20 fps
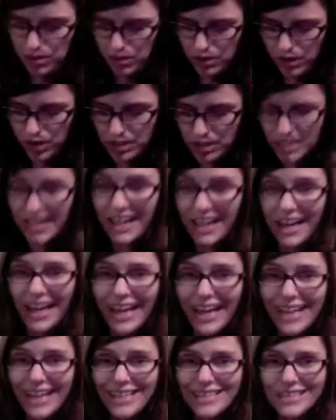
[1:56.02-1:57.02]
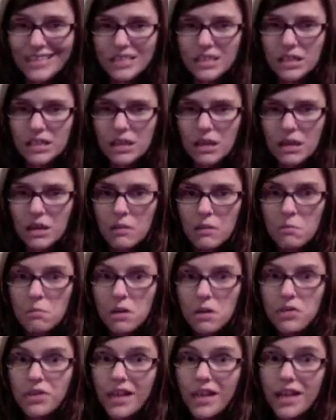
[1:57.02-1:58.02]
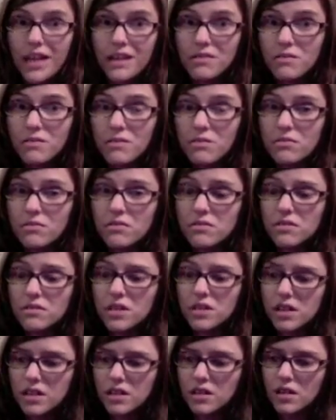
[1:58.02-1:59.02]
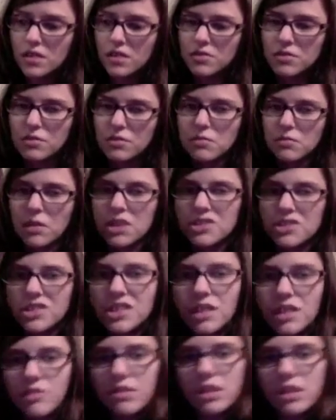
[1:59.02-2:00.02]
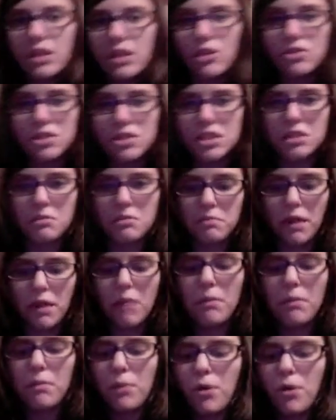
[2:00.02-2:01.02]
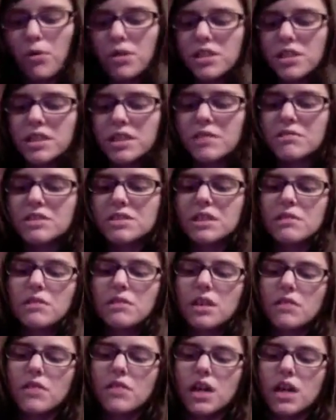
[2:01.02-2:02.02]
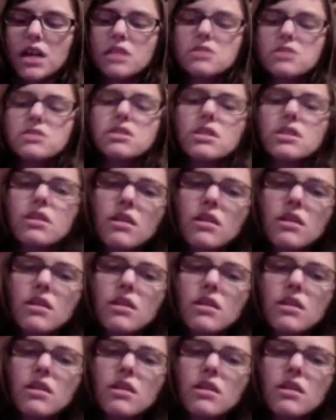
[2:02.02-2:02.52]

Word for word: because the eyes, but then you kind of have to remind yourself that also the baby ponies have the same kind of eyes.